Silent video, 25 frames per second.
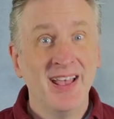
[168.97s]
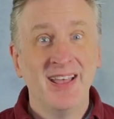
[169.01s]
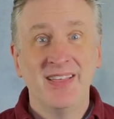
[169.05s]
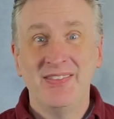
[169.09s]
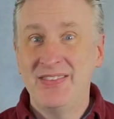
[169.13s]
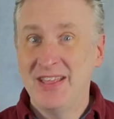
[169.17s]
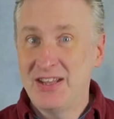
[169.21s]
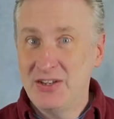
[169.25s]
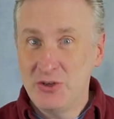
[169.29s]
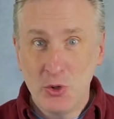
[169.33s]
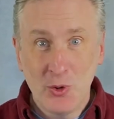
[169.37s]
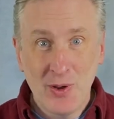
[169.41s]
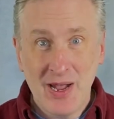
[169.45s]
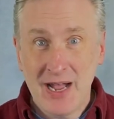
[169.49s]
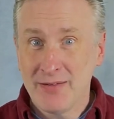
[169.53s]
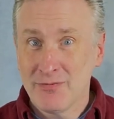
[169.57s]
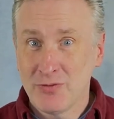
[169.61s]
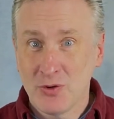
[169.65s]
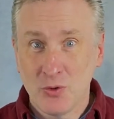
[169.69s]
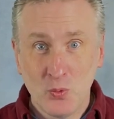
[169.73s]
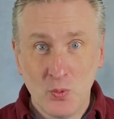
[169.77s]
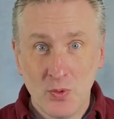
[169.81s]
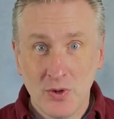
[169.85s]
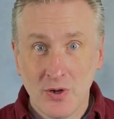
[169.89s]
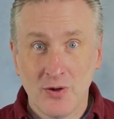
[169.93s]
than you ever
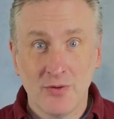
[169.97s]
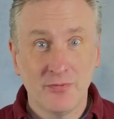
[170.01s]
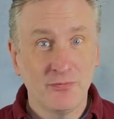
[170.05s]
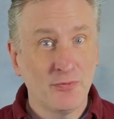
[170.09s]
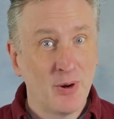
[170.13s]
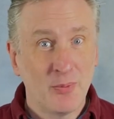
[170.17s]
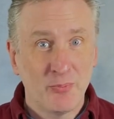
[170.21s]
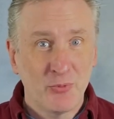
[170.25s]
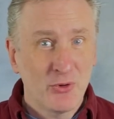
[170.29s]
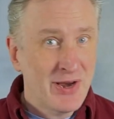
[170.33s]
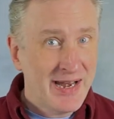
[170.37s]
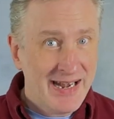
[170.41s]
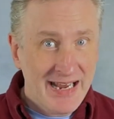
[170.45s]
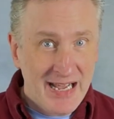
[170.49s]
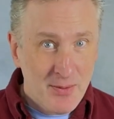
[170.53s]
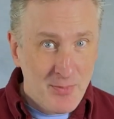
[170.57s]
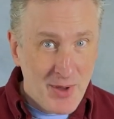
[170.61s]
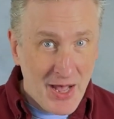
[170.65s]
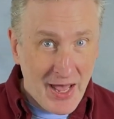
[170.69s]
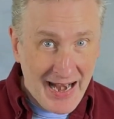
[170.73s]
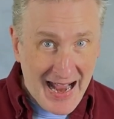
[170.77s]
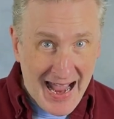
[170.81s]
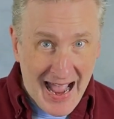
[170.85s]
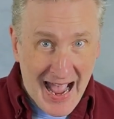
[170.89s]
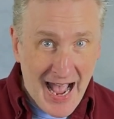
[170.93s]
will from reading
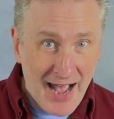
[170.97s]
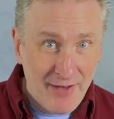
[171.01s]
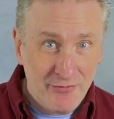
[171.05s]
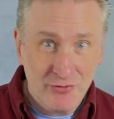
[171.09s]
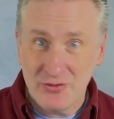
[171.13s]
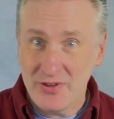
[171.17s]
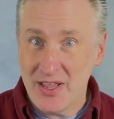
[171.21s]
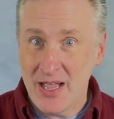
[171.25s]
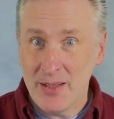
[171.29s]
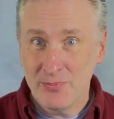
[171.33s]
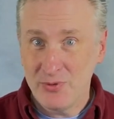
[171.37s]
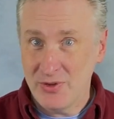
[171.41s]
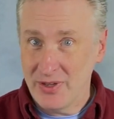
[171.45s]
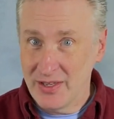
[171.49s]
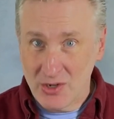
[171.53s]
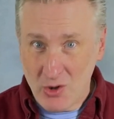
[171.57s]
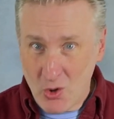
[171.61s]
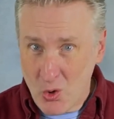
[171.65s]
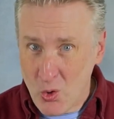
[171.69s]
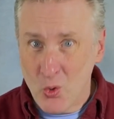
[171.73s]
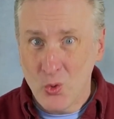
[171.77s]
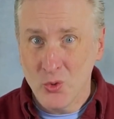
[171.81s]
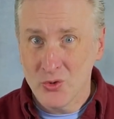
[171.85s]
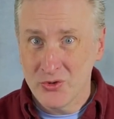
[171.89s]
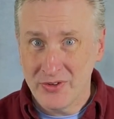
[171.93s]
about half steps and
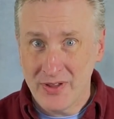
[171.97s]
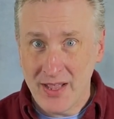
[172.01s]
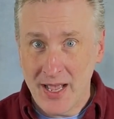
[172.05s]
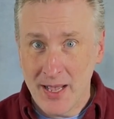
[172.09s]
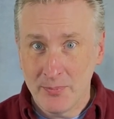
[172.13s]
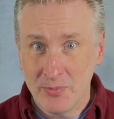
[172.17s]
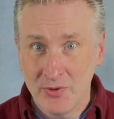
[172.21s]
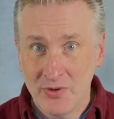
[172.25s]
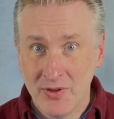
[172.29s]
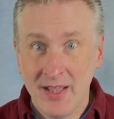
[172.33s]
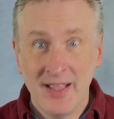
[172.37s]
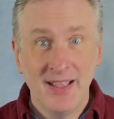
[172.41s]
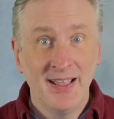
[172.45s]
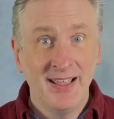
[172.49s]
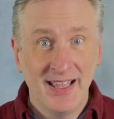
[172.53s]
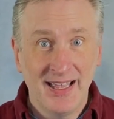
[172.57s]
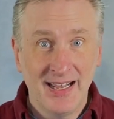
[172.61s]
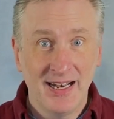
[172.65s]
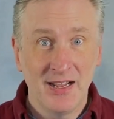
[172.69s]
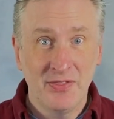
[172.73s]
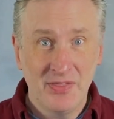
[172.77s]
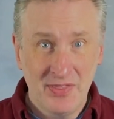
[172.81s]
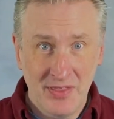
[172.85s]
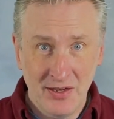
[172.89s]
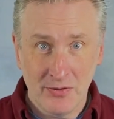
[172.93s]
whole steps in
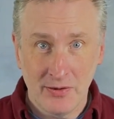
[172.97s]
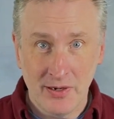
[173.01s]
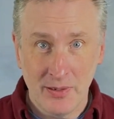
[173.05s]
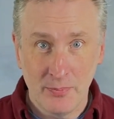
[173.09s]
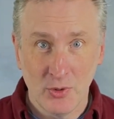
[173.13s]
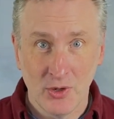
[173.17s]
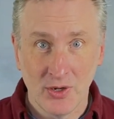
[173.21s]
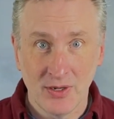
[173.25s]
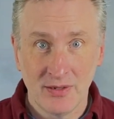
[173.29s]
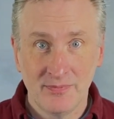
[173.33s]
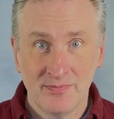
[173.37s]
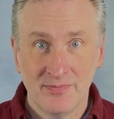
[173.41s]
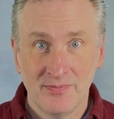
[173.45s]
a theory book.